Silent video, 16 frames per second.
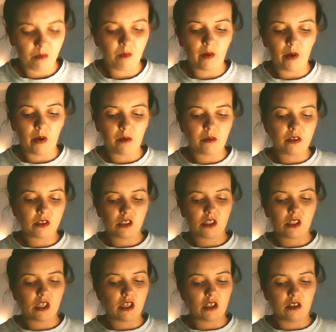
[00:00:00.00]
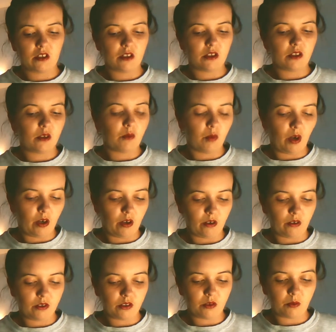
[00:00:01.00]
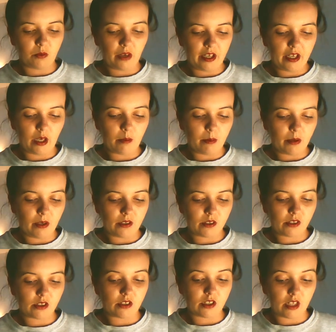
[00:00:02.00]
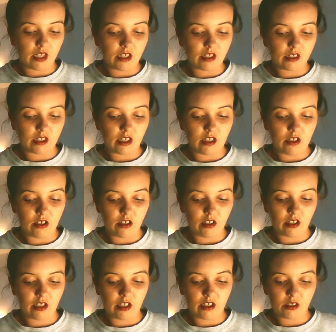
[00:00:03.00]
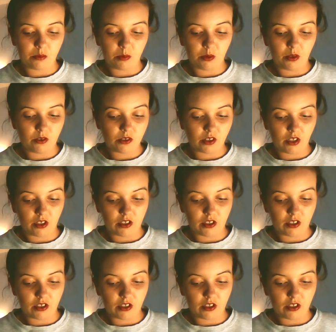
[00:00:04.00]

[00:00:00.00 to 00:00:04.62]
I want to take a look at the world the way a person takes a look at a postcard